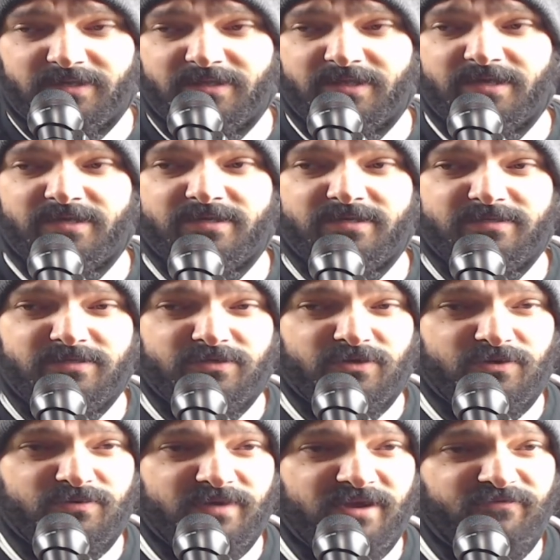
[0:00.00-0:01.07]
They, you
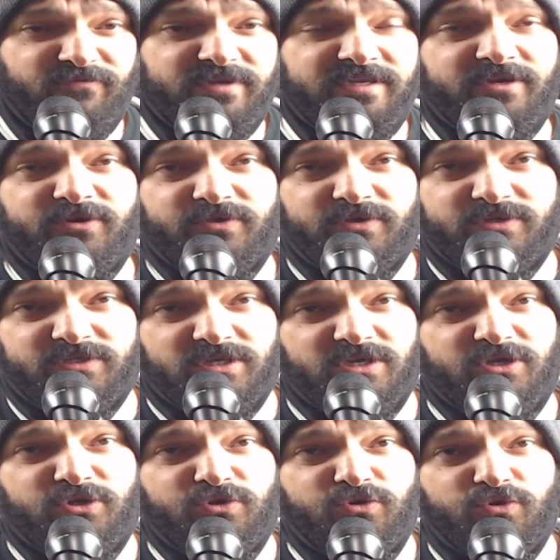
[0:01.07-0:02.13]
know, every year there's
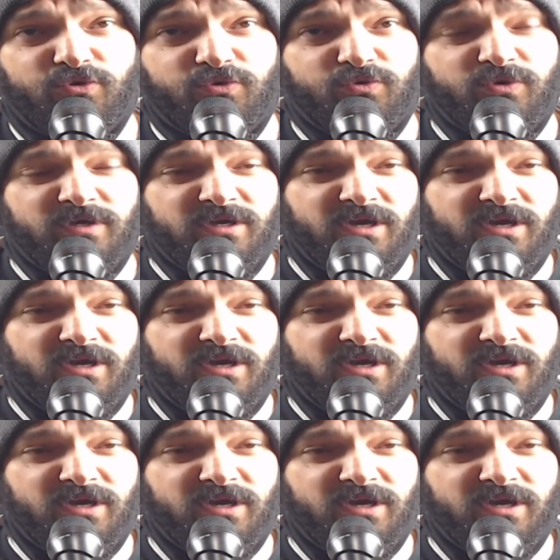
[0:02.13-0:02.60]
a new